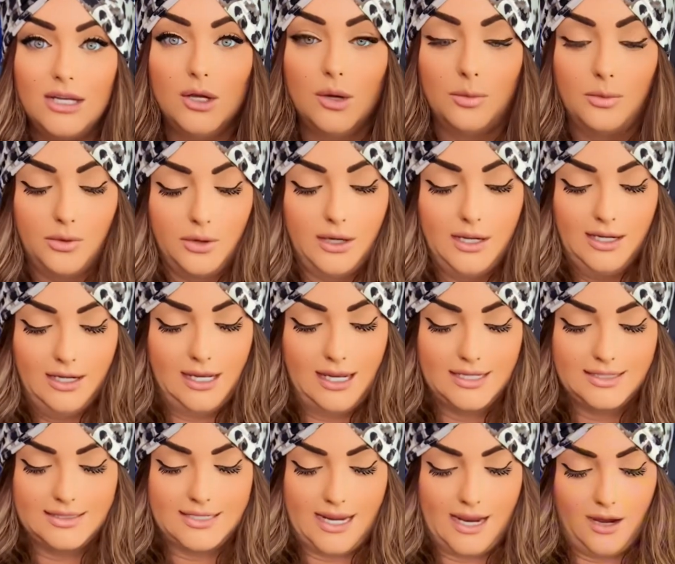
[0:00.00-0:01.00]
You're putting
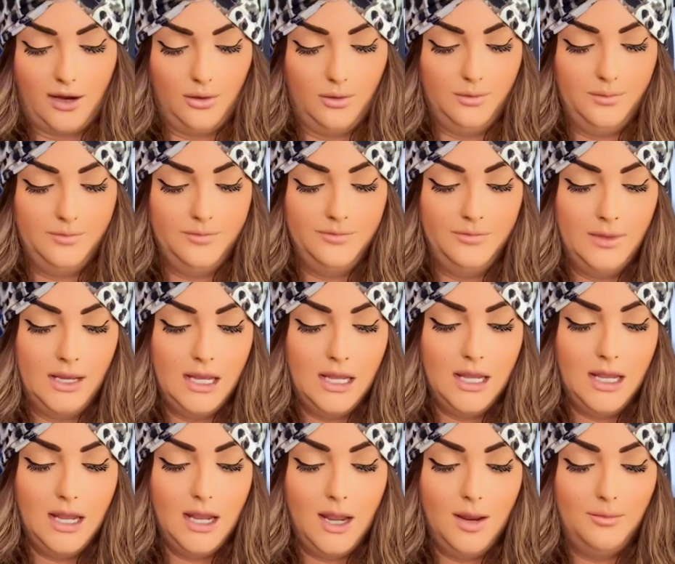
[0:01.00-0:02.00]
it down
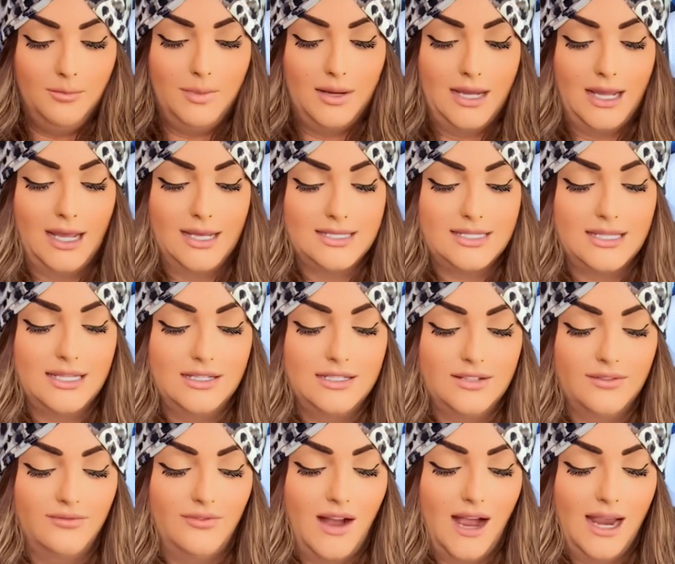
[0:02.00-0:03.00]
because the
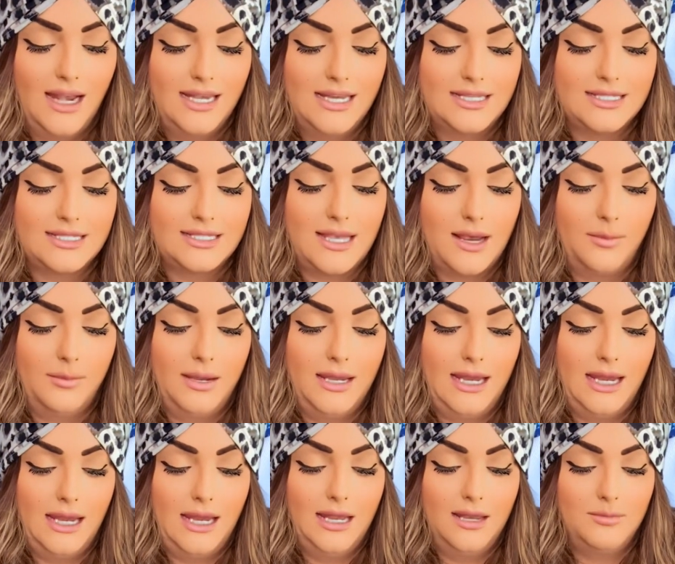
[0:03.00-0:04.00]
divine is stepping
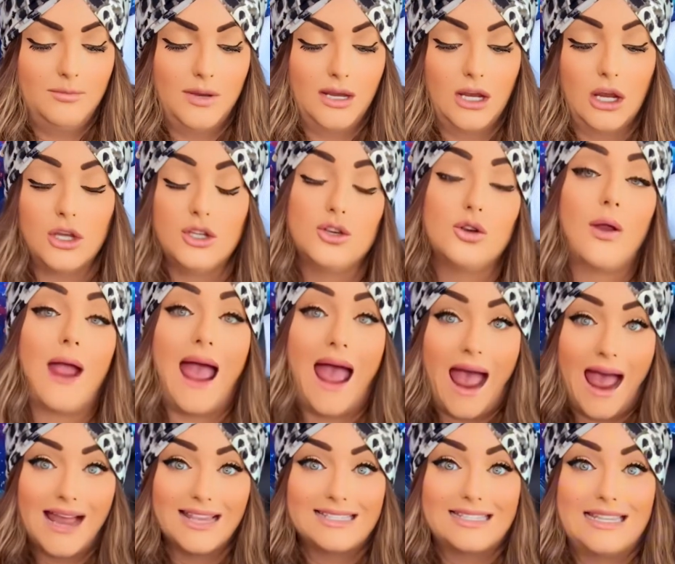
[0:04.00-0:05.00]
in because you're
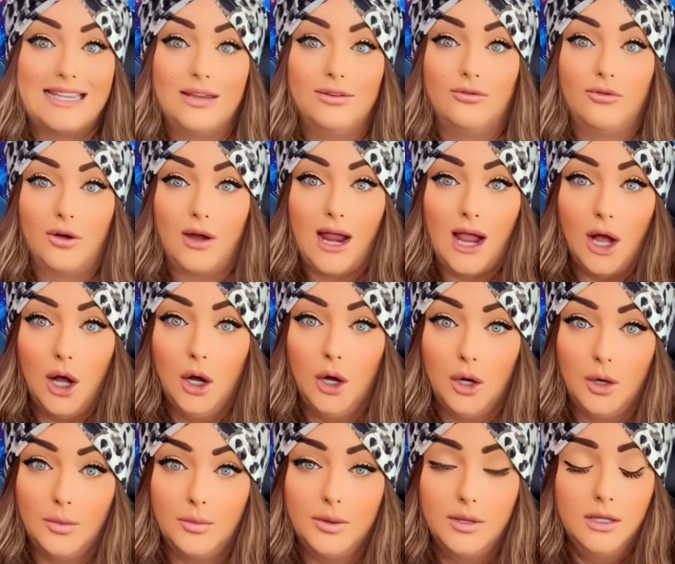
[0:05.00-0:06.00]
asking for
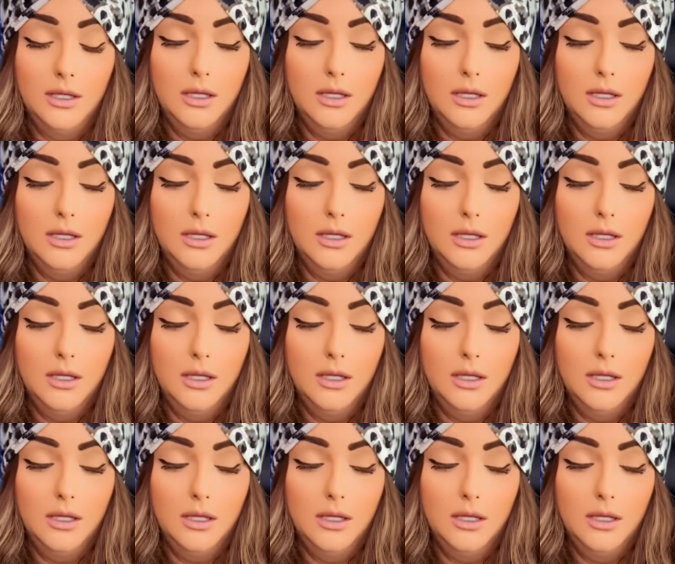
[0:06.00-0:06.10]
help